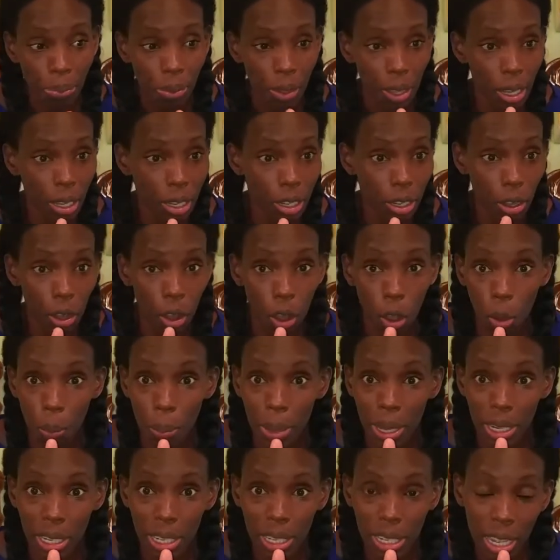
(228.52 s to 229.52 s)
And how
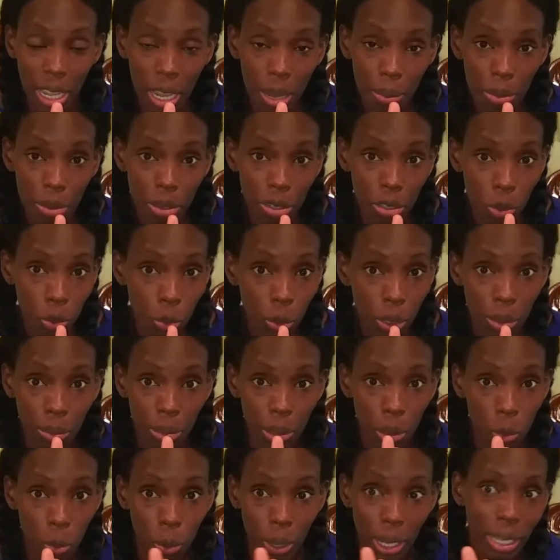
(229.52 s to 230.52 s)
many neighbors will
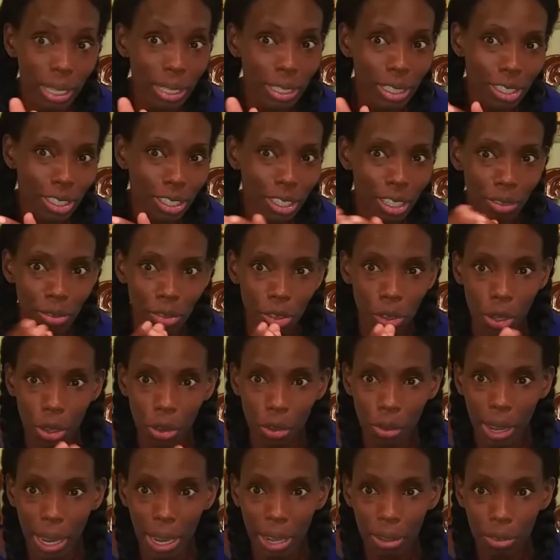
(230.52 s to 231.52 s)
be willing to give you a
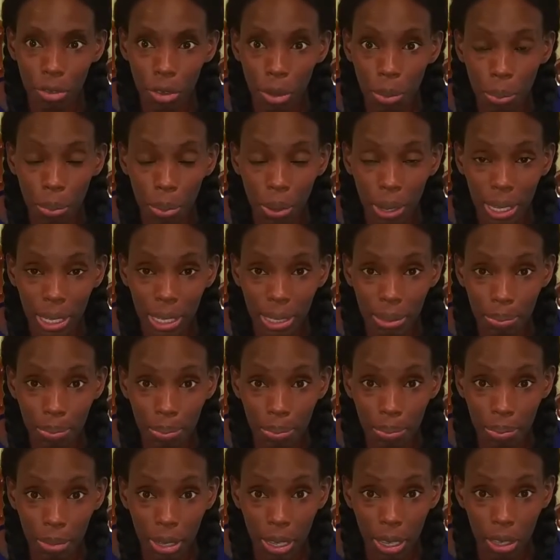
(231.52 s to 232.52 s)
ride from point
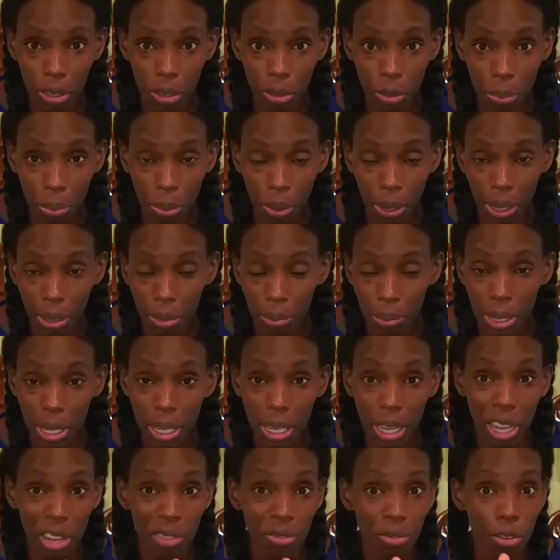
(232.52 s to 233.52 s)
A to point B,
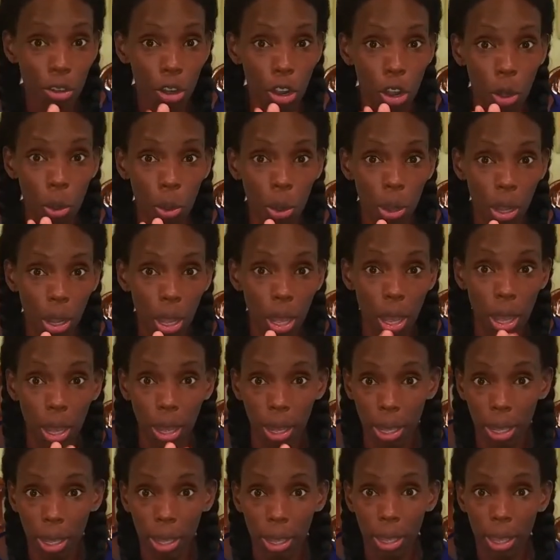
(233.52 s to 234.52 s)
and for how long?
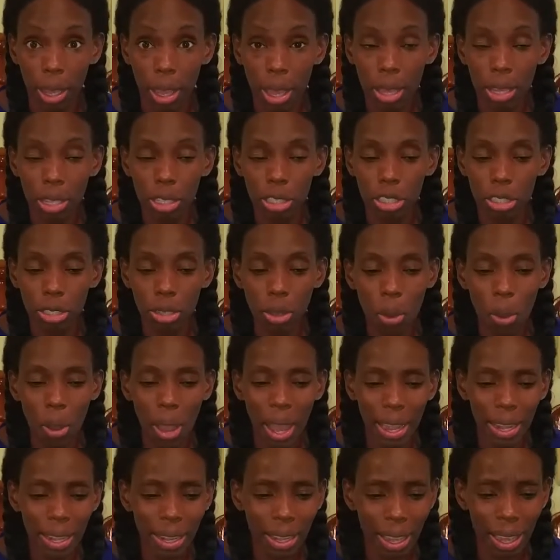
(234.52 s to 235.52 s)
So
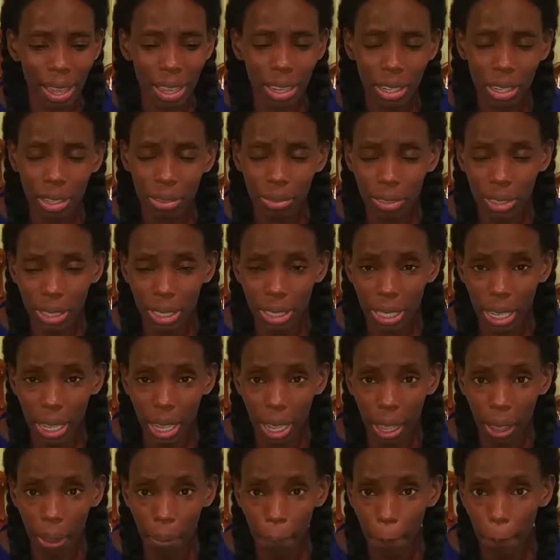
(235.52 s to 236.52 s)
at the end of the
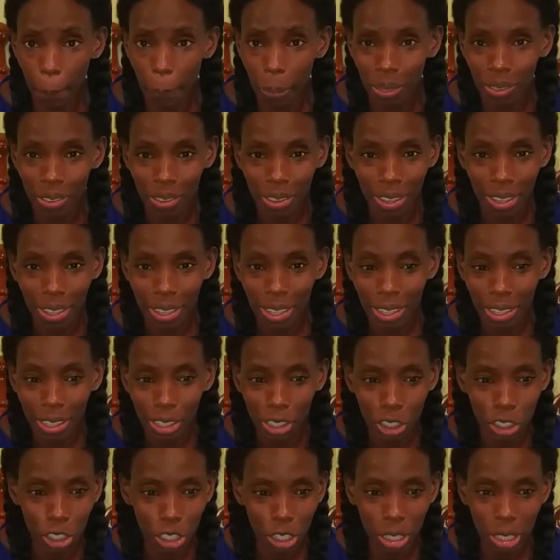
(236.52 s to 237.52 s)
day,
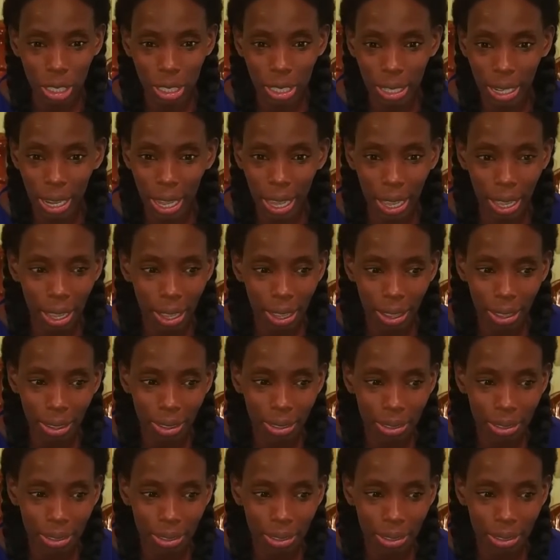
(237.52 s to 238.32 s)
just like,